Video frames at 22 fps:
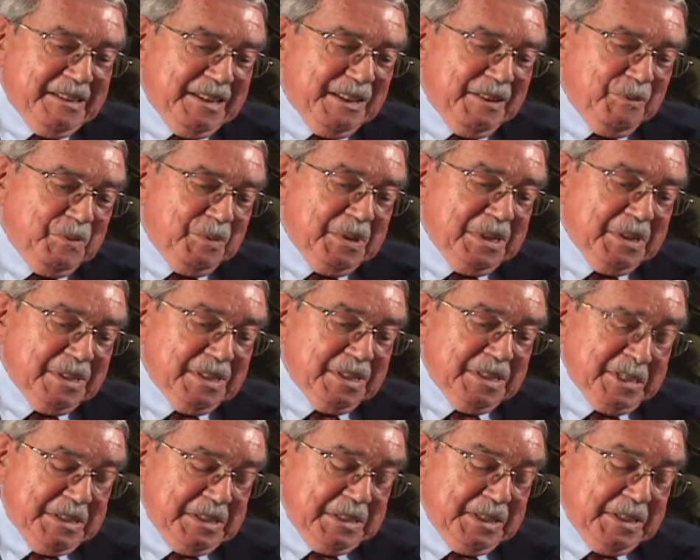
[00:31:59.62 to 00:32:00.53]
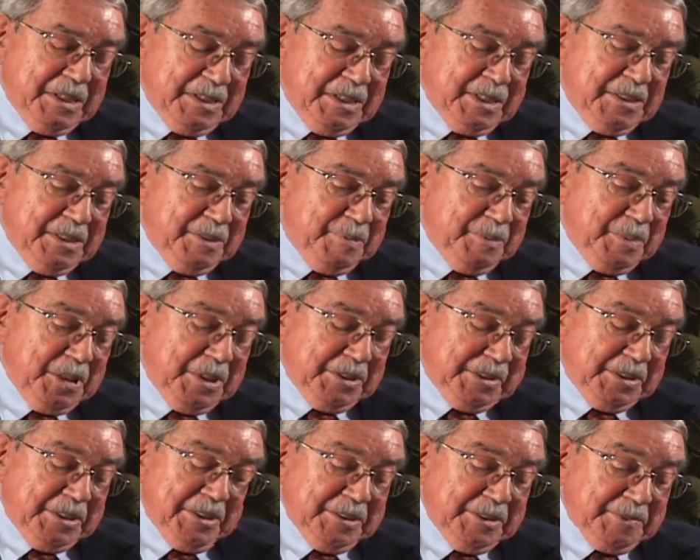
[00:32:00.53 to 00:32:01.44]
it was. But
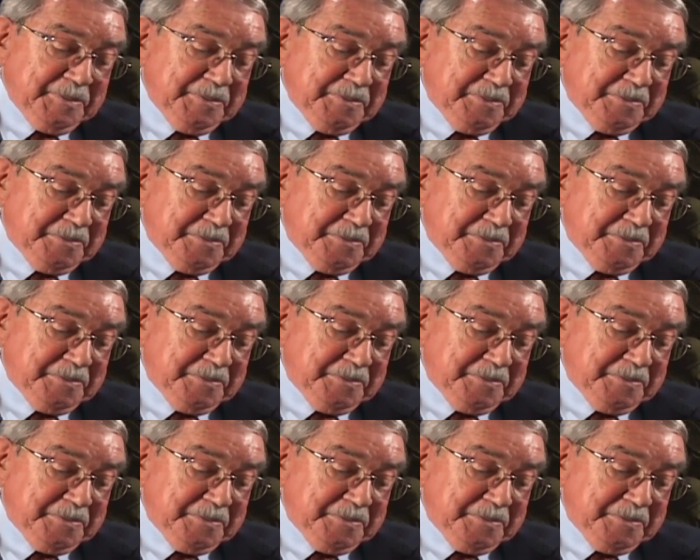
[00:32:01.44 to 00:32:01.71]
uh,